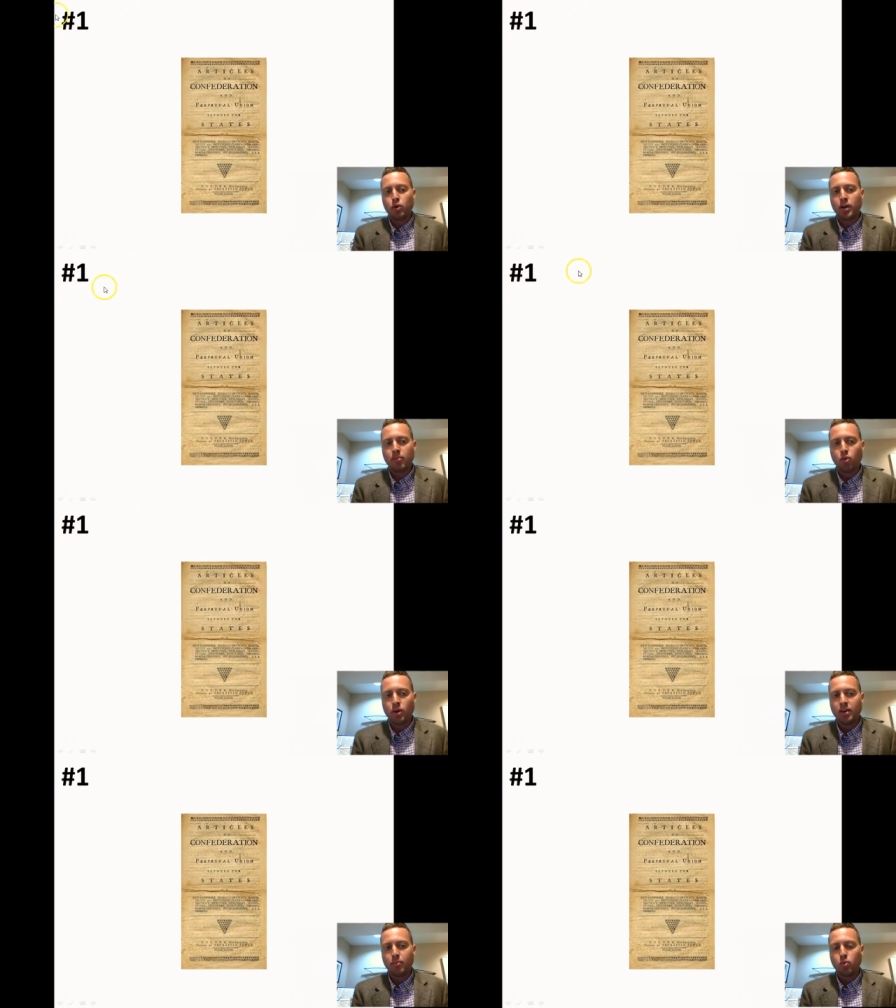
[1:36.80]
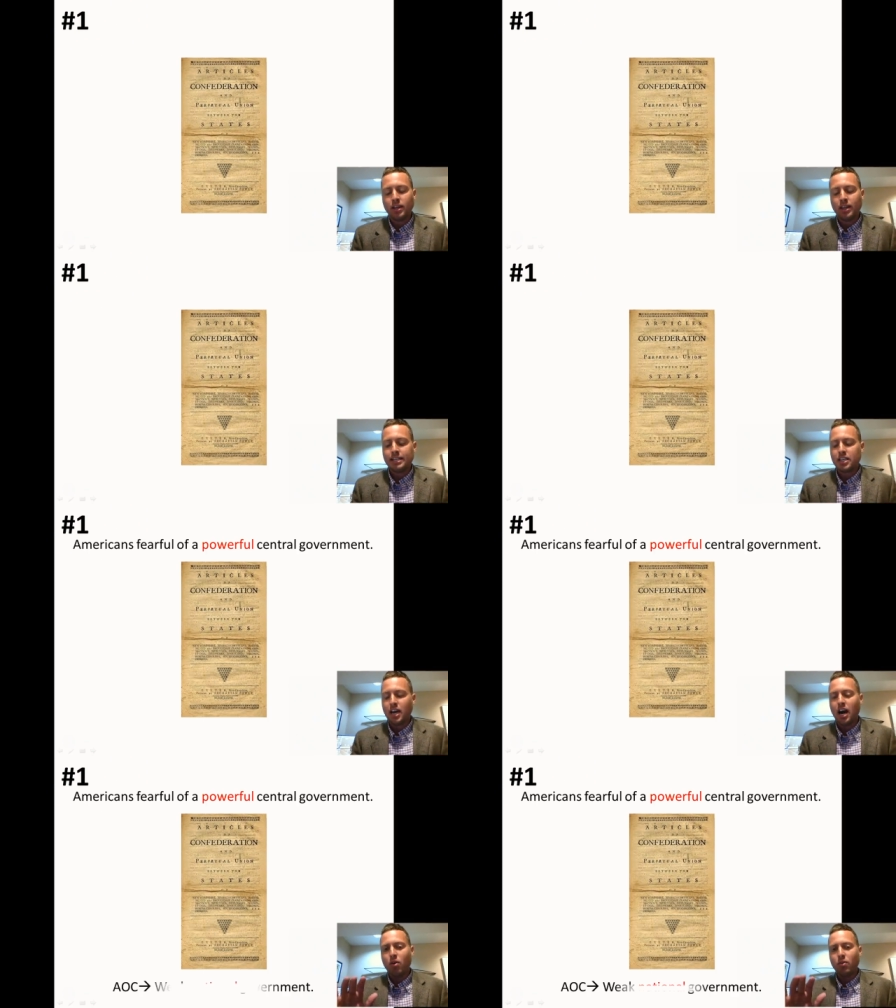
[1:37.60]
1, number 1, number 1. Let's
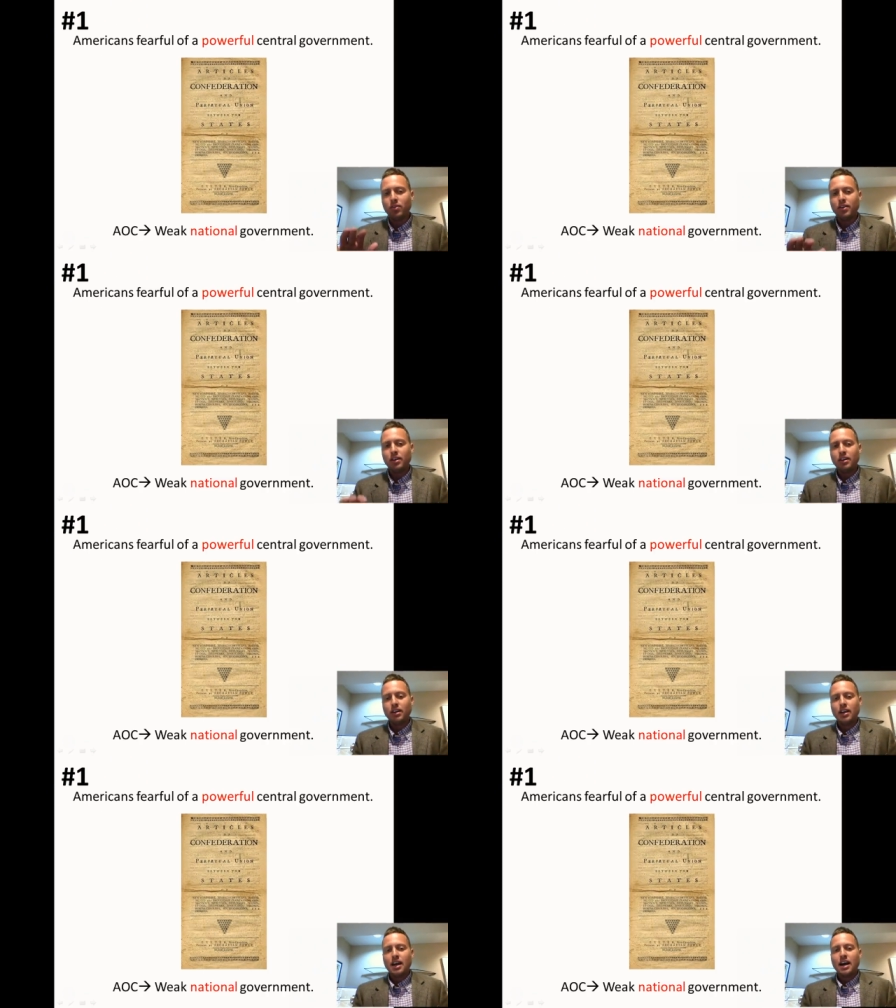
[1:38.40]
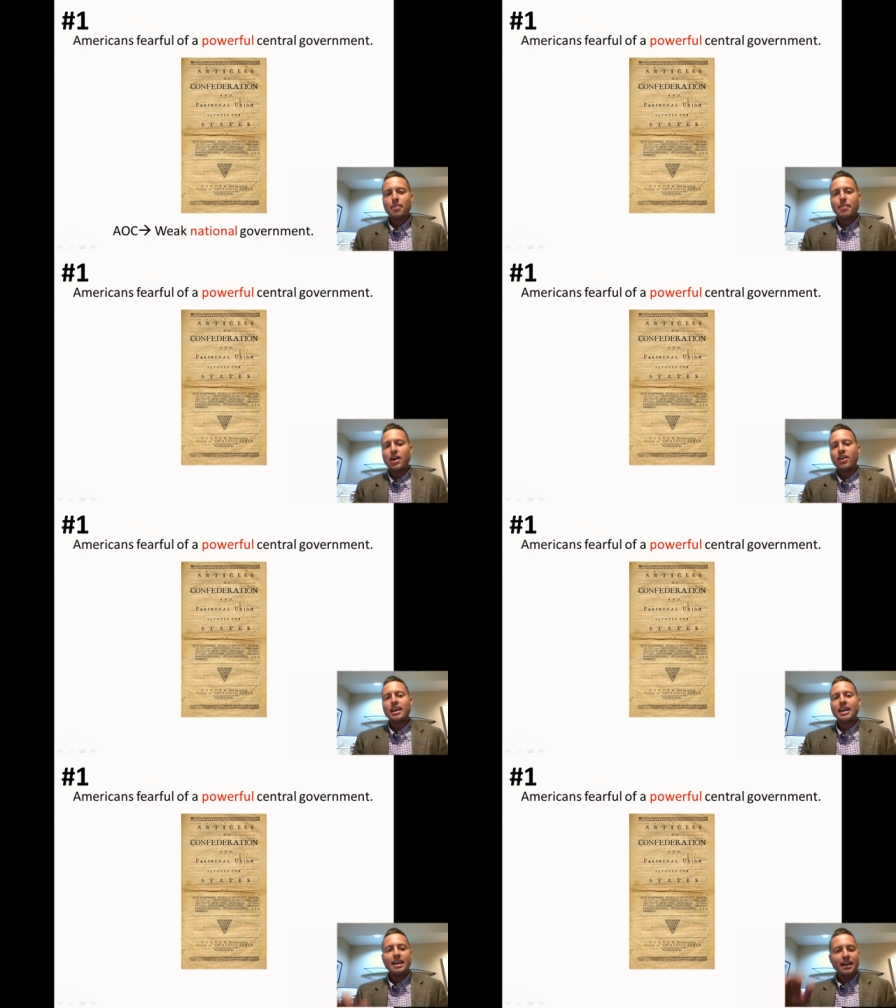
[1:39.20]
go!
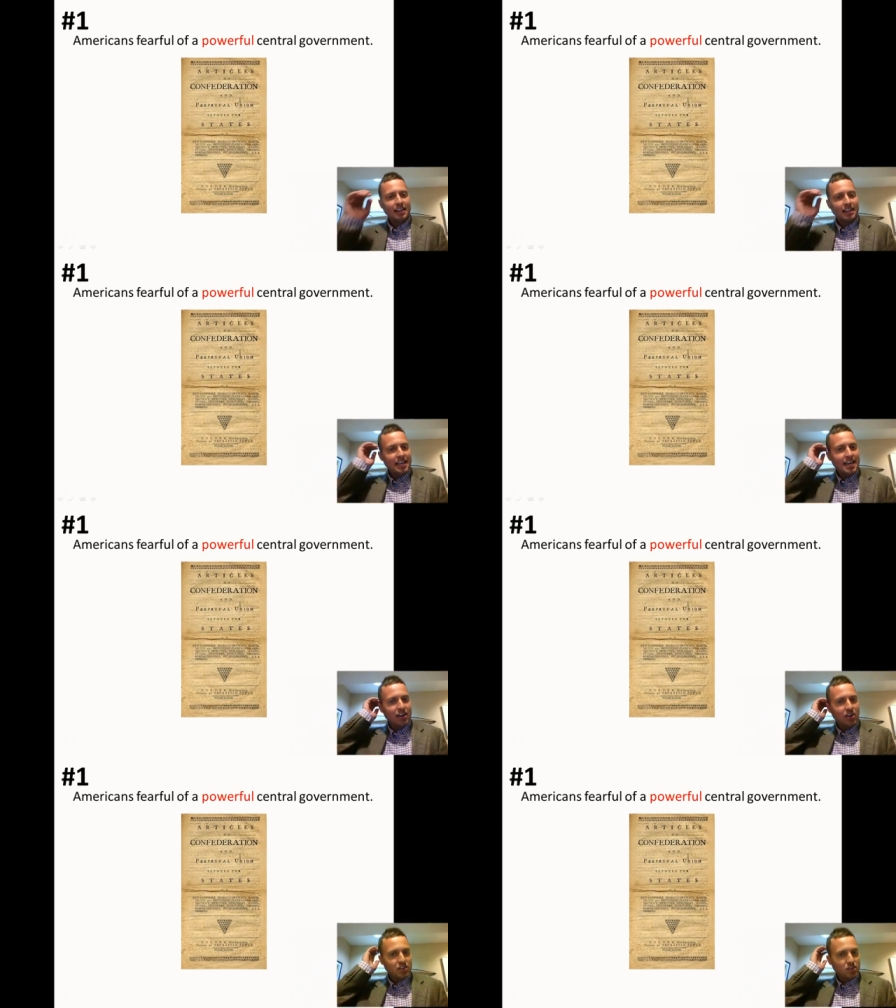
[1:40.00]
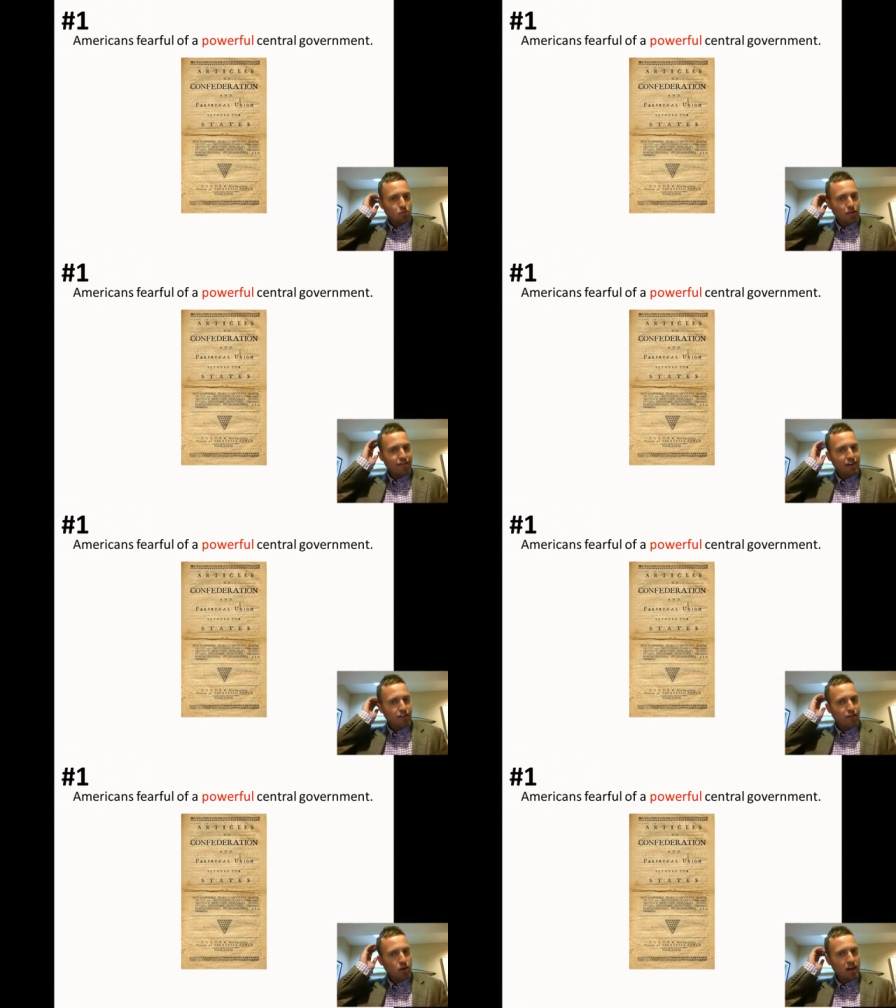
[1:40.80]
American leaders were
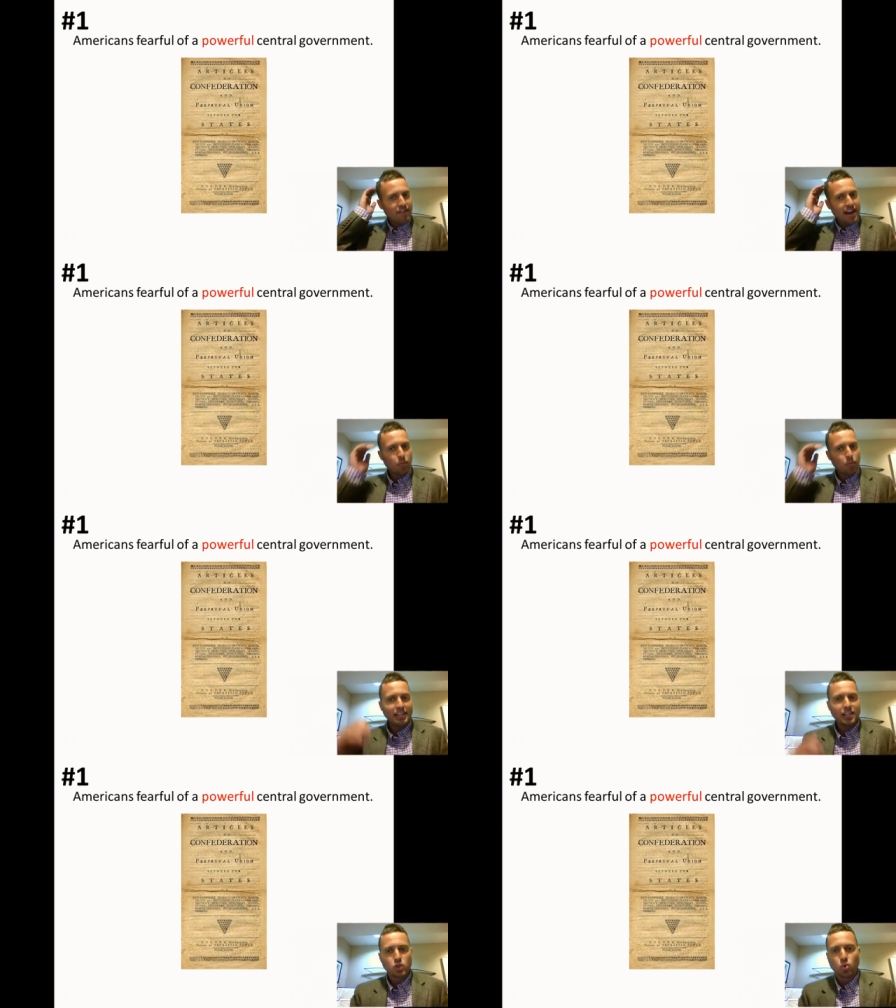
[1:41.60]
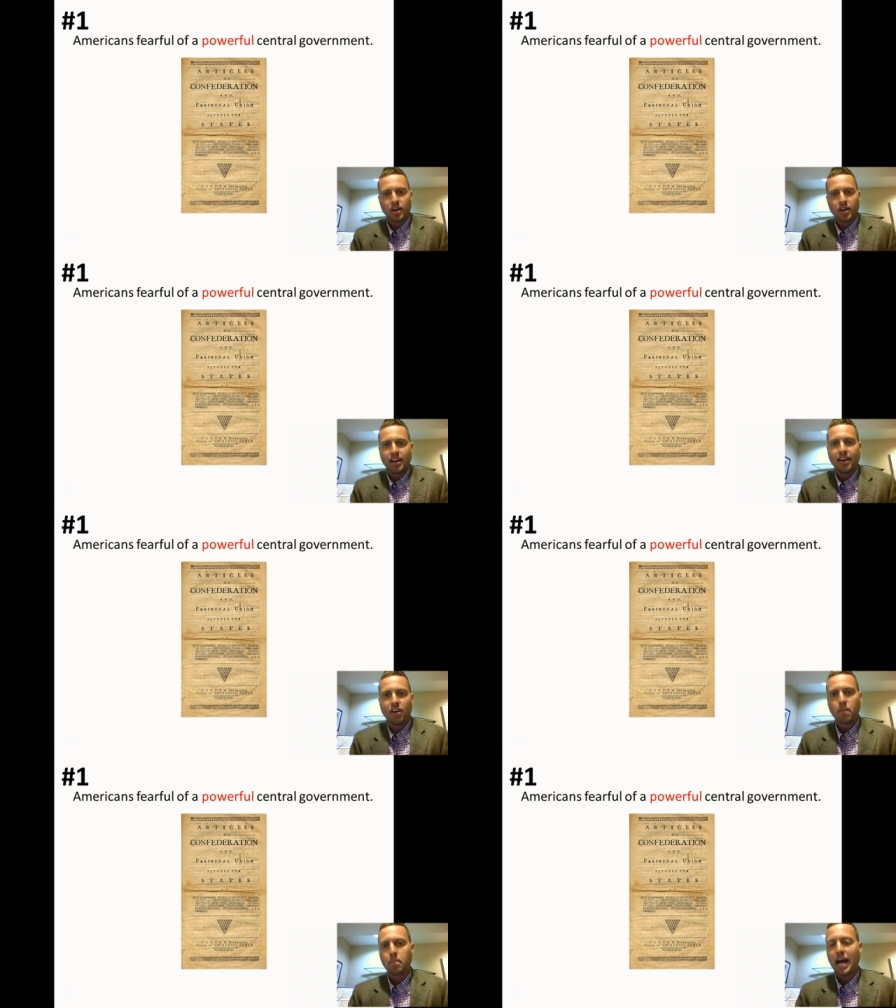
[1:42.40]
fearful of a, write this word in
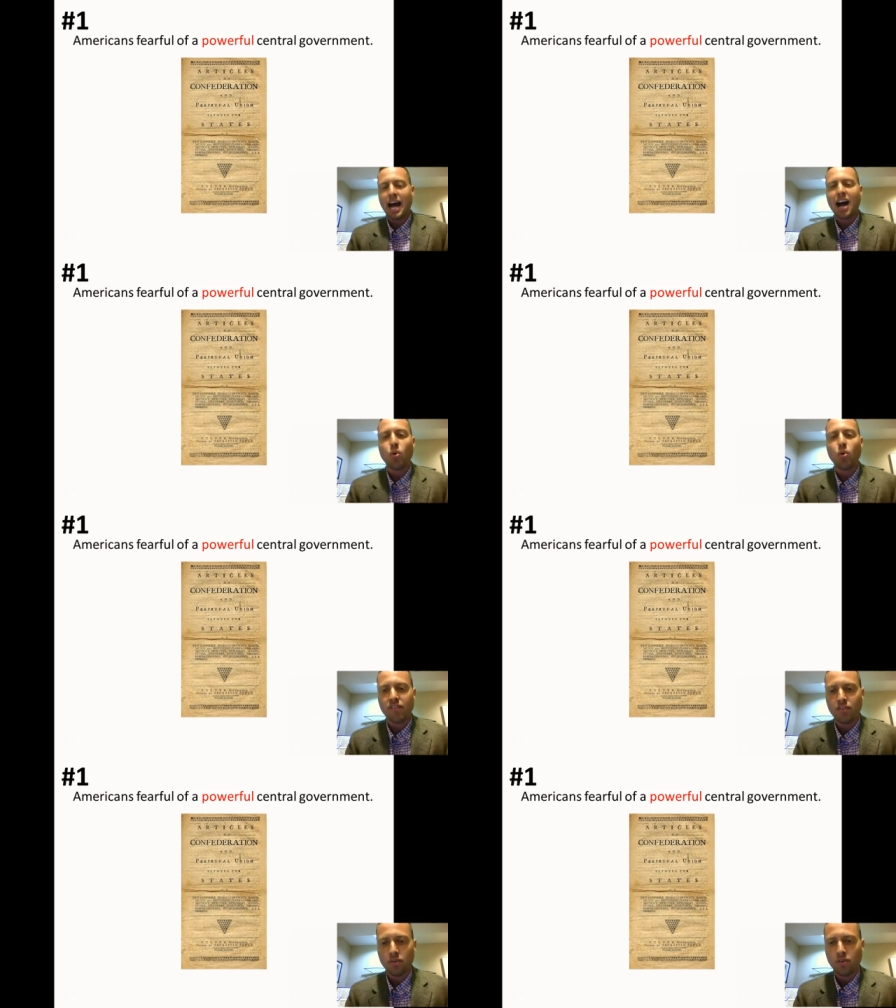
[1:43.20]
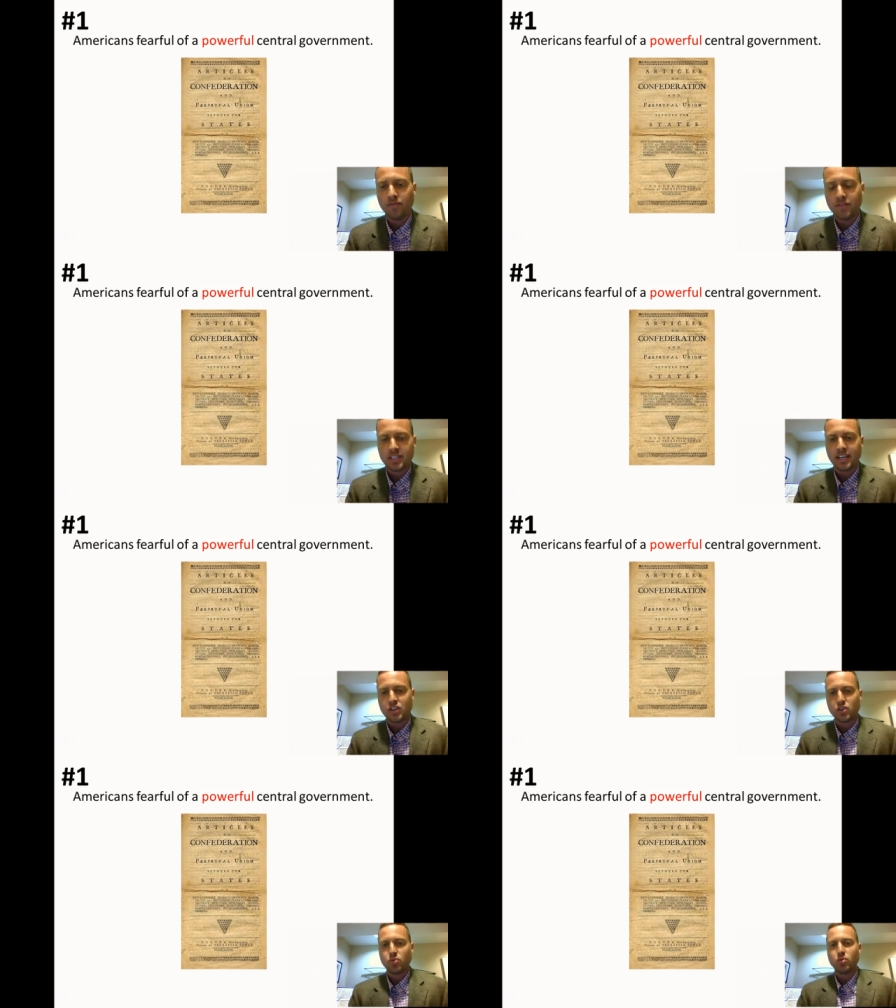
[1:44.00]
here, powerful central